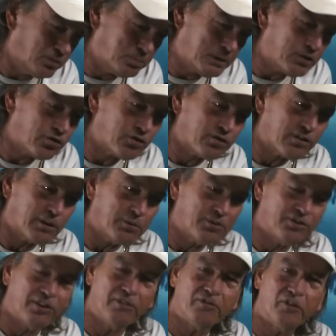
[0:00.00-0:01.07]
pictures I
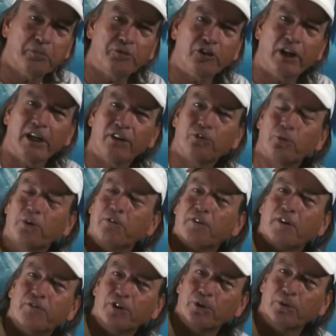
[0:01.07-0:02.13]
was sent from Janice, one of
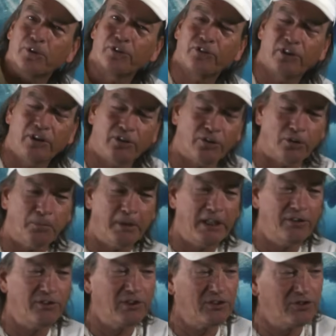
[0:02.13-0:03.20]
our viewers. These are
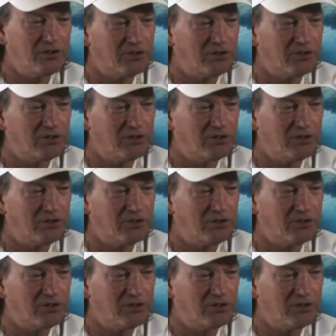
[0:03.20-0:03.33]
amazing. She